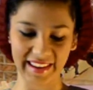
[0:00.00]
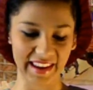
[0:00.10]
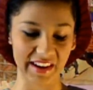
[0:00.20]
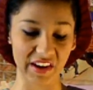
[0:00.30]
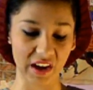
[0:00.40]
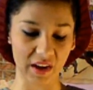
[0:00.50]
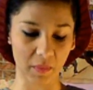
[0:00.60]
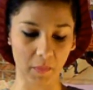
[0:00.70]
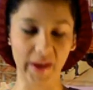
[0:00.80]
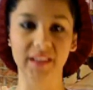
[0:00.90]
I
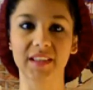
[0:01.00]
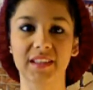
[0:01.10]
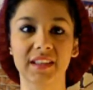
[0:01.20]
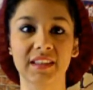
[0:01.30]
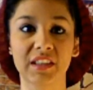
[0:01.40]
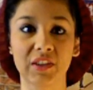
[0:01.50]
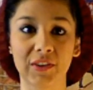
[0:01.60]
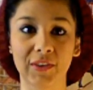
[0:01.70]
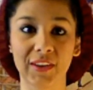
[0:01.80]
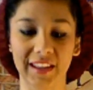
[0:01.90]
cannot wait to
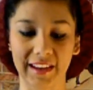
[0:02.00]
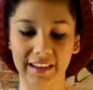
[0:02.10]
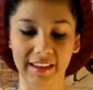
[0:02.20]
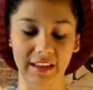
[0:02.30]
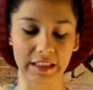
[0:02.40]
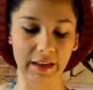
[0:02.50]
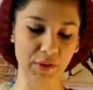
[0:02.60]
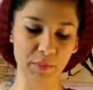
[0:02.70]
continue collecting these.